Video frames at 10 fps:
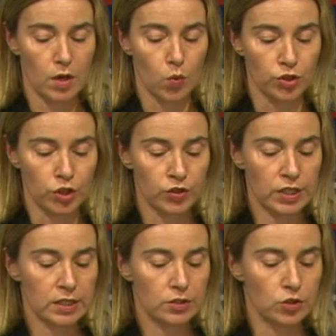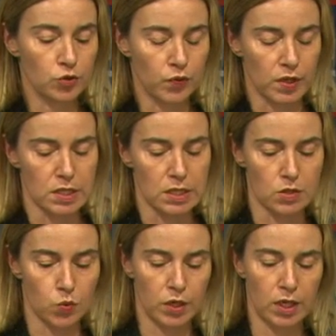We don't need new fences.
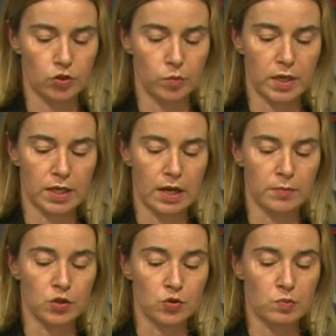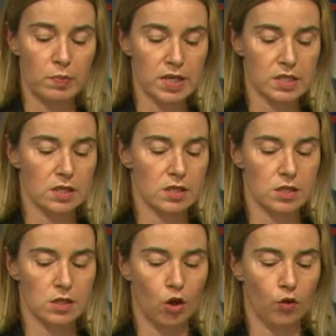We need to build up new
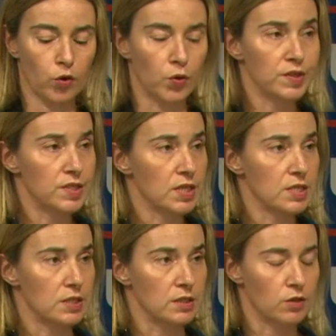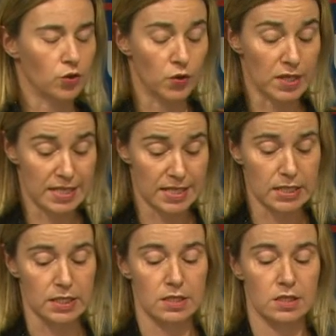spaces of
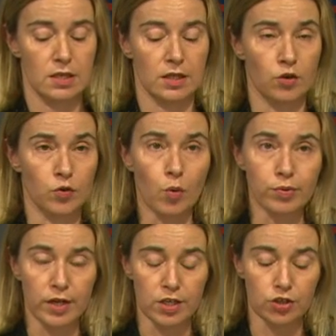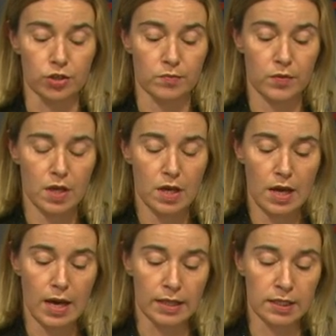coexistence and of cooperation.
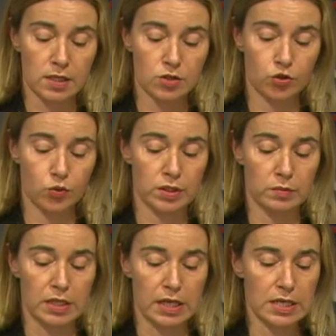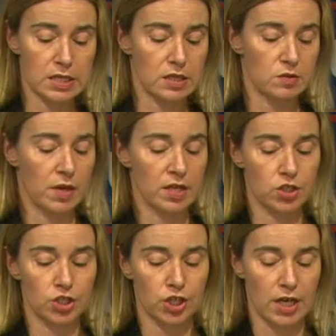And this is true in the Middle East as
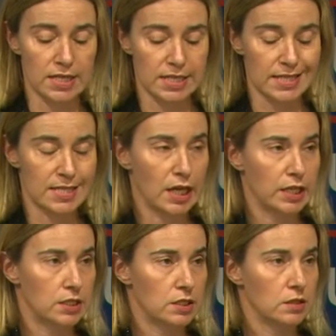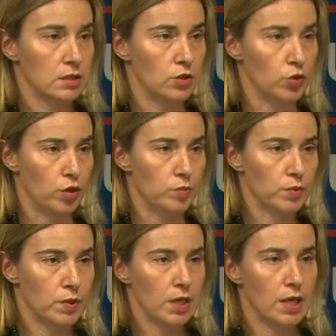much as inside Europe.
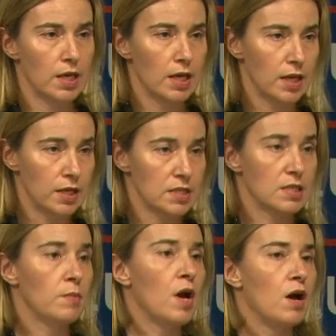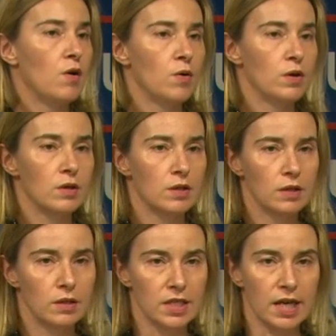It's somehow
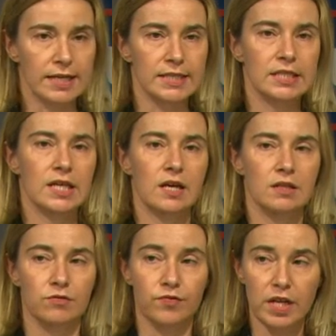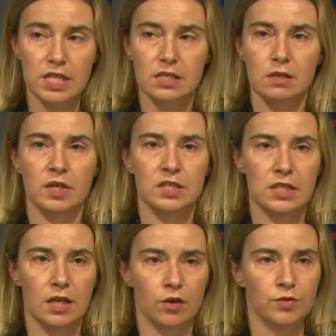the idea, the very same
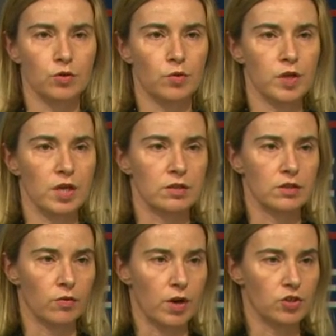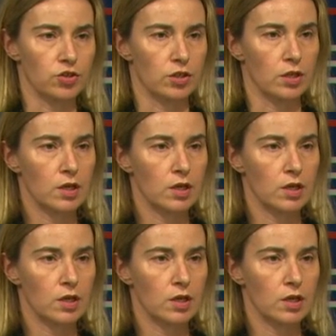idea of the European integration.